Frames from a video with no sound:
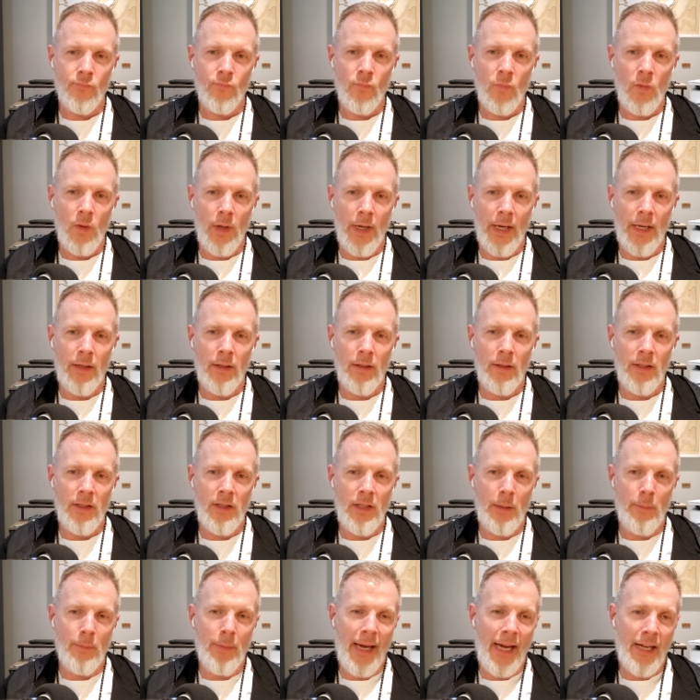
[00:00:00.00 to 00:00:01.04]
Right? It's
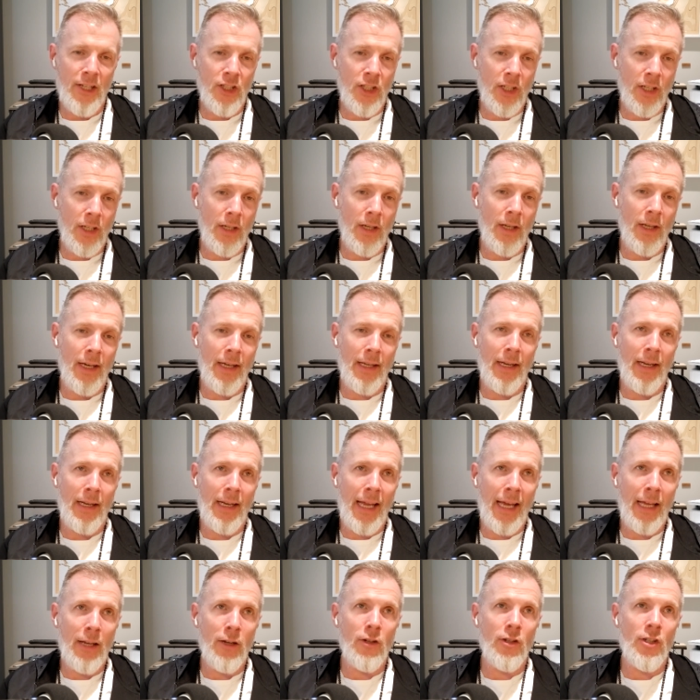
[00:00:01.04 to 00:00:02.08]
a passion and an
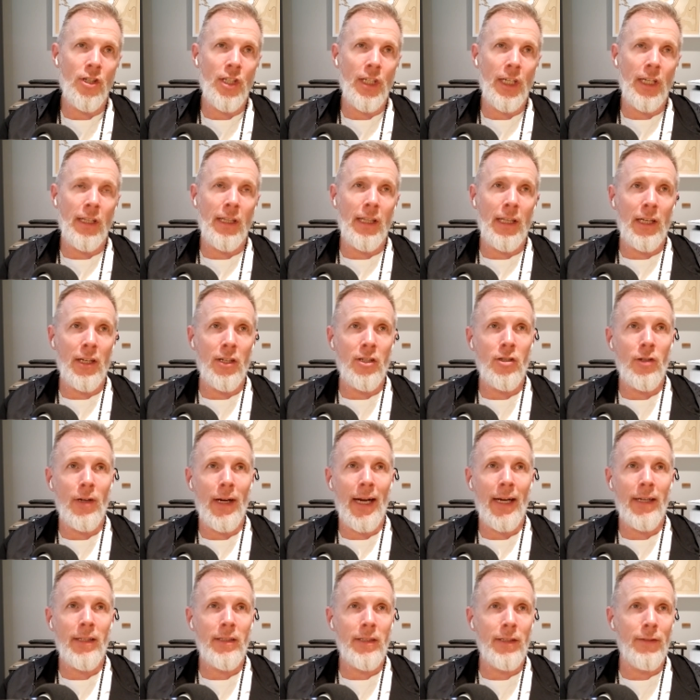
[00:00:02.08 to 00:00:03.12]
energy that
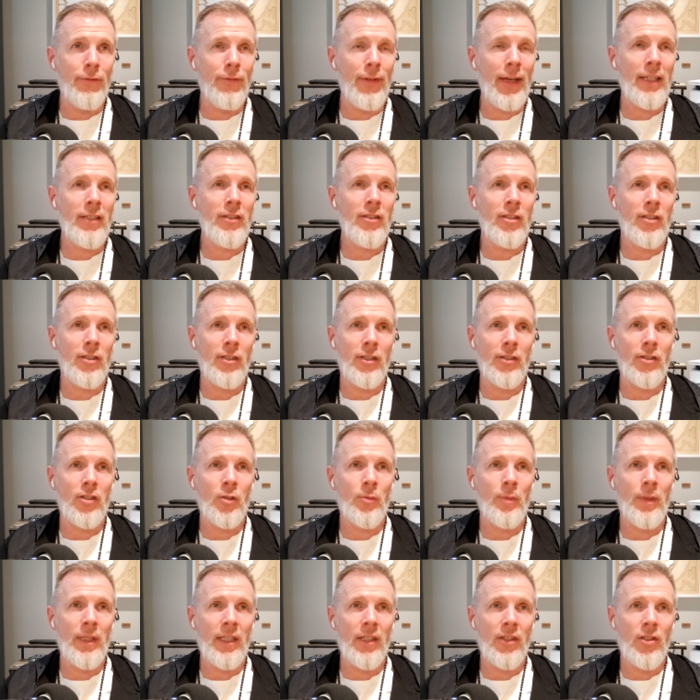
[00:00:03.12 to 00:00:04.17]
attracts investors
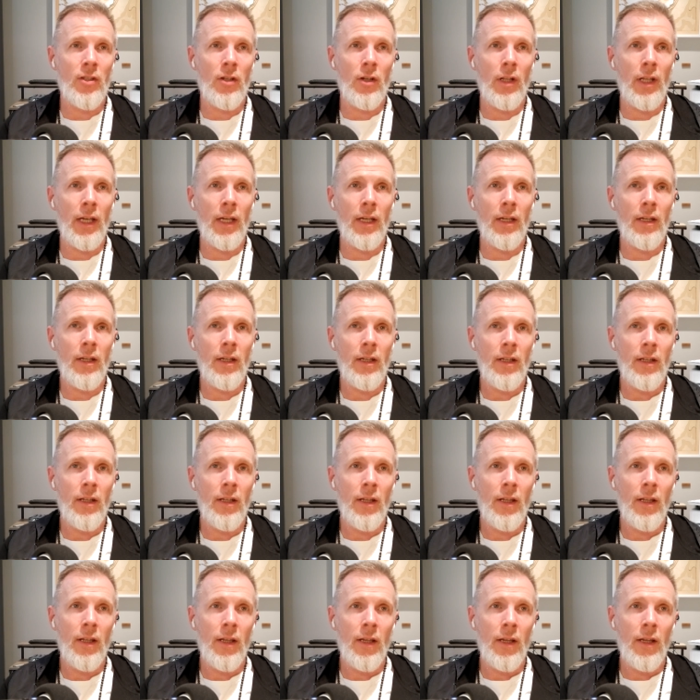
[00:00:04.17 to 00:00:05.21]
because they
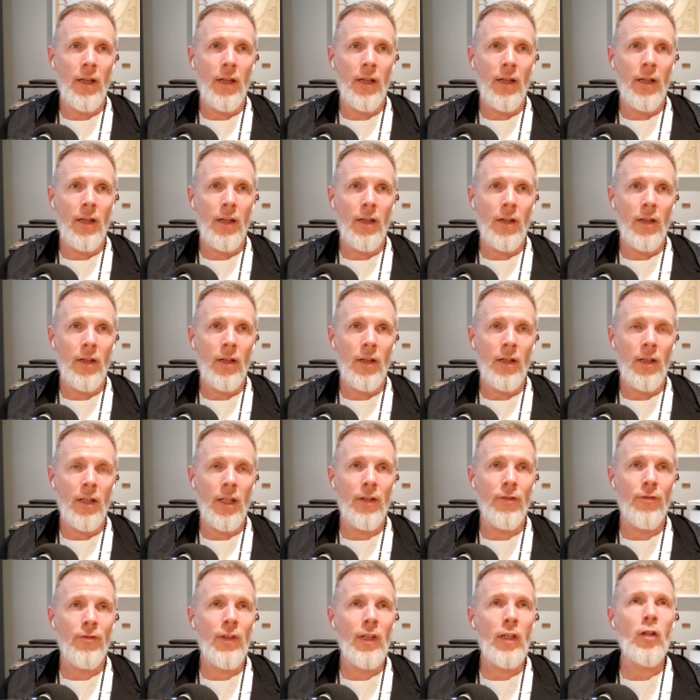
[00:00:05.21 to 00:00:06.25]

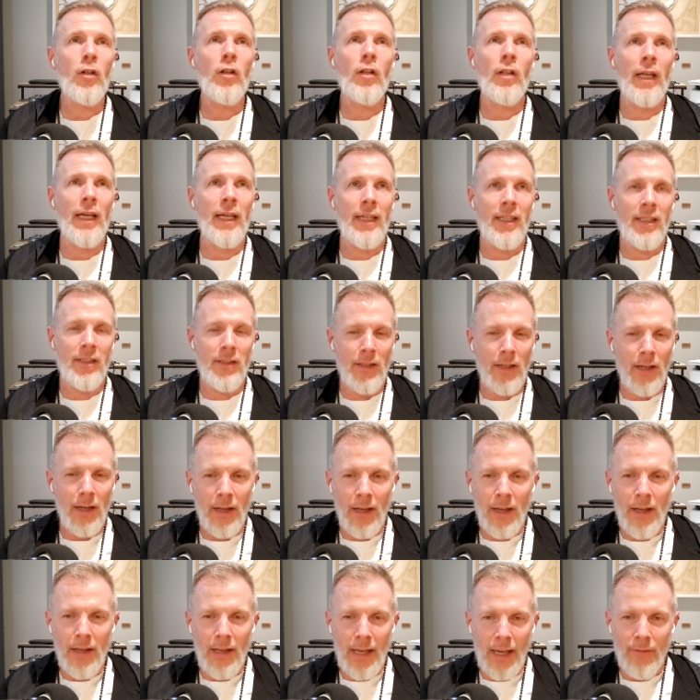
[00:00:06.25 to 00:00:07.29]
feel like it's
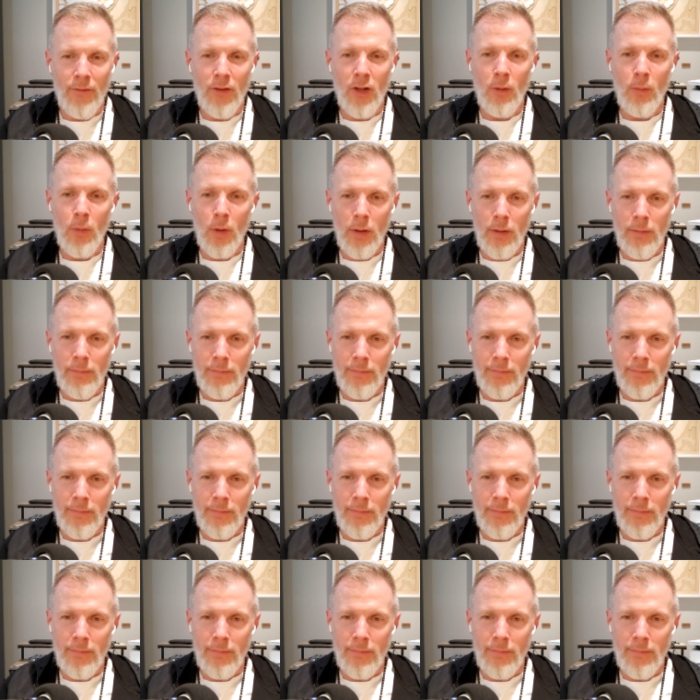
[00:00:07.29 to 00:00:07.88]
inevitable.